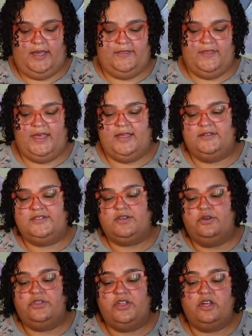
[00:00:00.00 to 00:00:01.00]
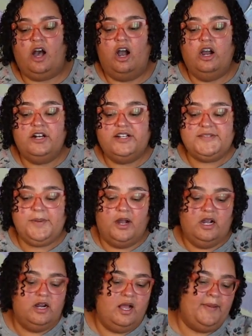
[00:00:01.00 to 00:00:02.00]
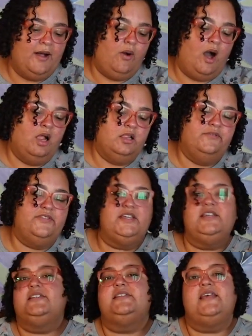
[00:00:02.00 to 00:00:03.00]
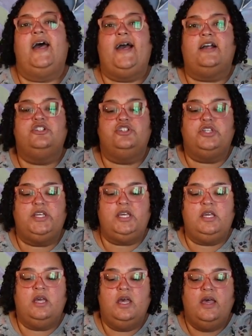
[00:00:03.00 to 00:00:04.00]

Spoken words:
And then, so the hardest part about all of this actually